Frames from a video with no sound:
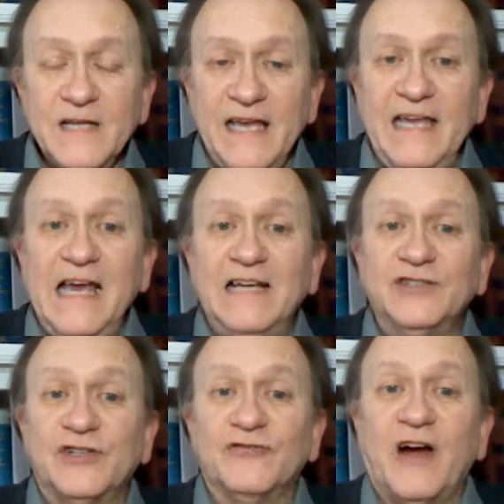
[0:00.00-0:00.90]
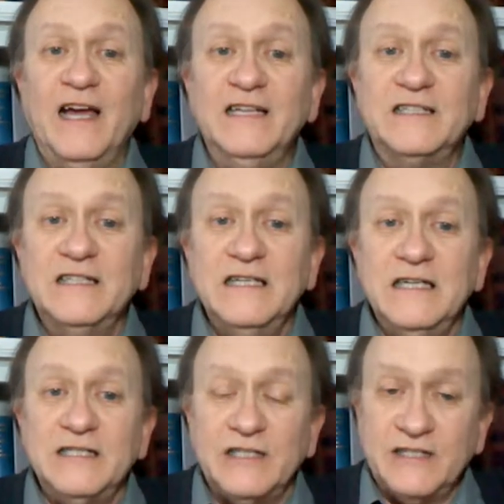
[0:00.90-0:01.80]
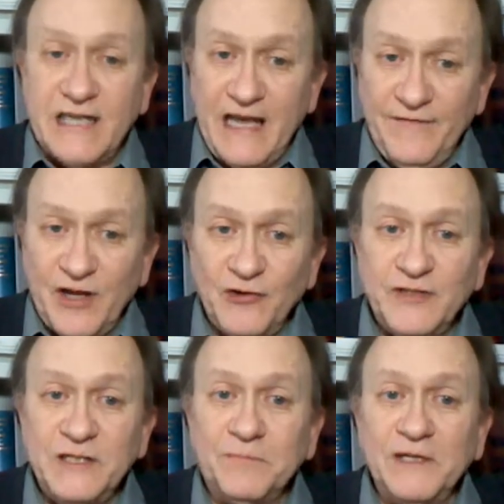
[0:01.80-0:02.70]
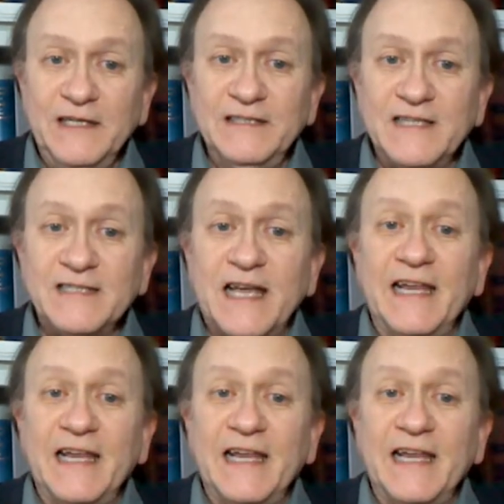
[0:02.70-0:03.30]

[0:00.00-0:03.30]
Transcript: He has the right to save those he pleases,